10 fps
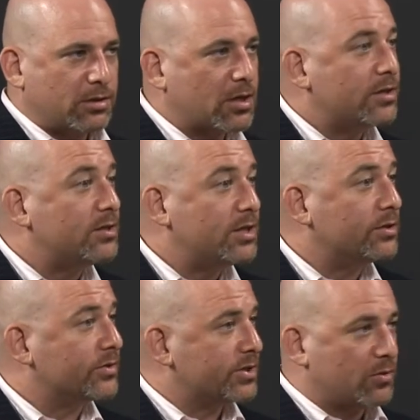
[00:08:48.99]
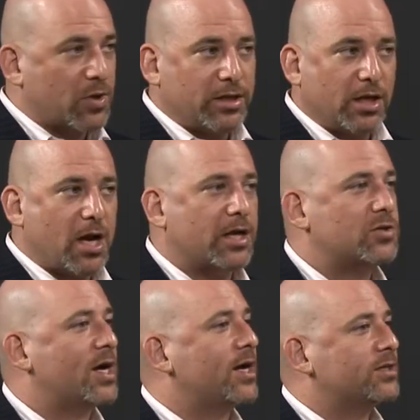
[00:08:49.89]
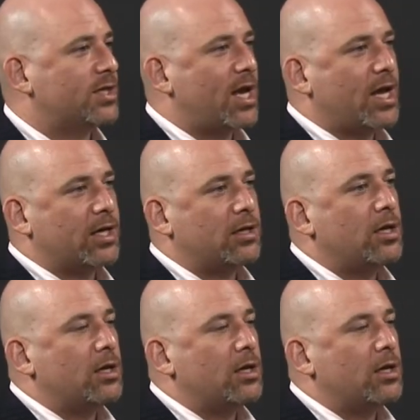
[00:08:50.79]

done the deals and read the contracts and